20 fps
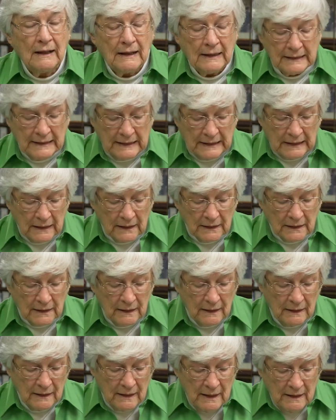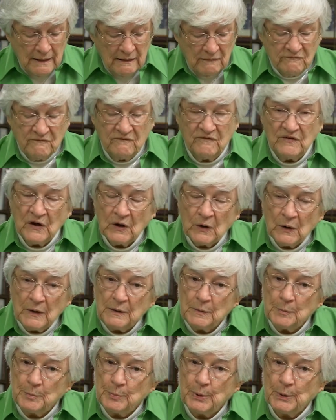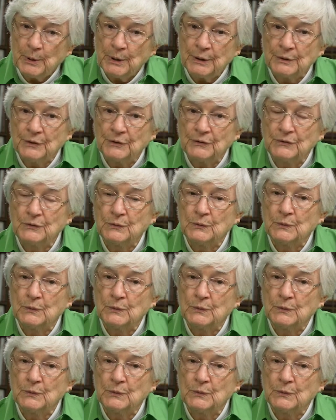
Again, very important to